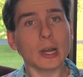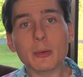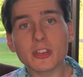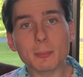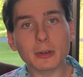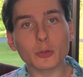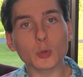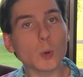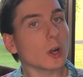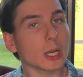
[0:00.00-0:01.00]
I was in middle
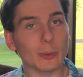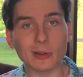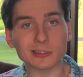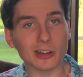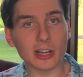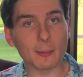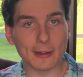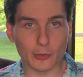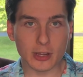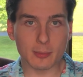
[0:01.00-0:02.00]
school and we were learning
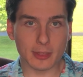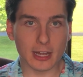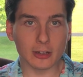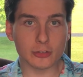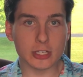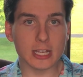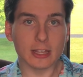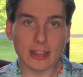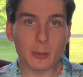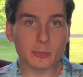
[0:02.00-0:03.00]
about Greek mythology,
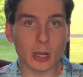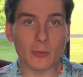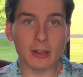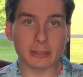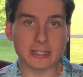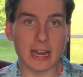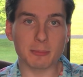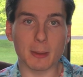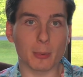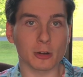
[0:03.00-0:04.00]
that was around the
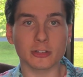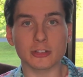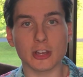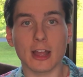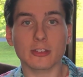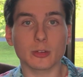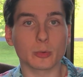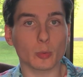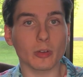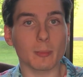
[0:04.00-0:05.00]
time that Percy Jackson
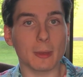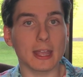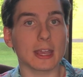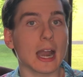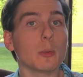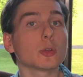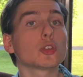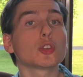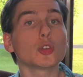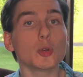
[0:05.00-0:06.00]
was really big, and I was
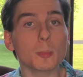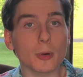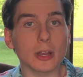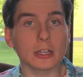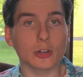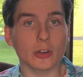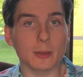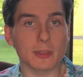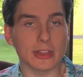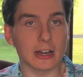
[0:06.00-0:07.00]
super into Greek
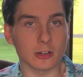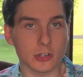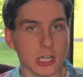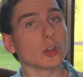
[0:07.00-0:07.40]
mythology.